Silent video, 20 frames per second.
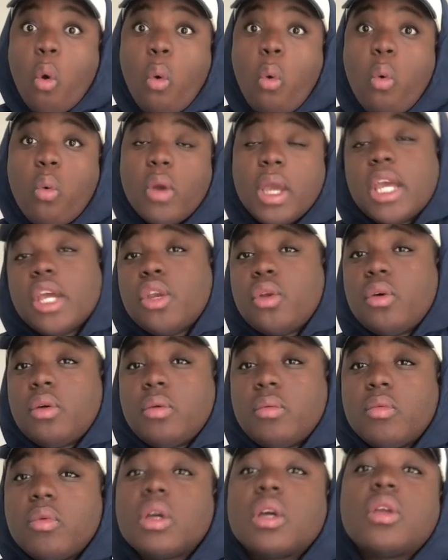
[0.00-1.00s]
We can do
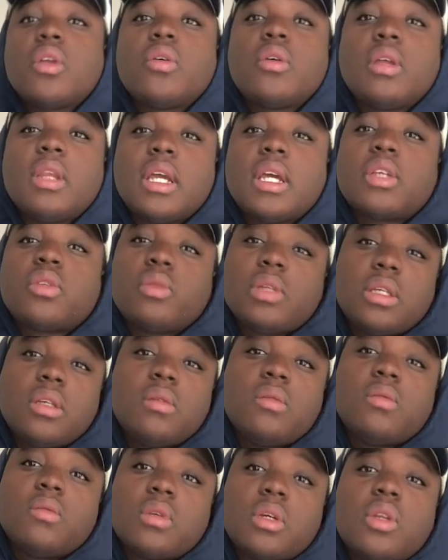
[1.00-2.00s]
it next week.
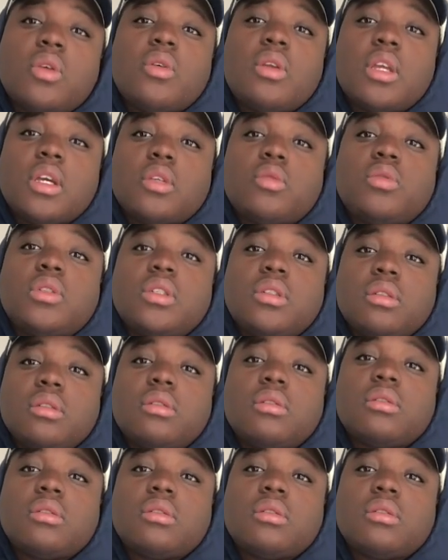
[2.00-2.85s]
We can do it next week.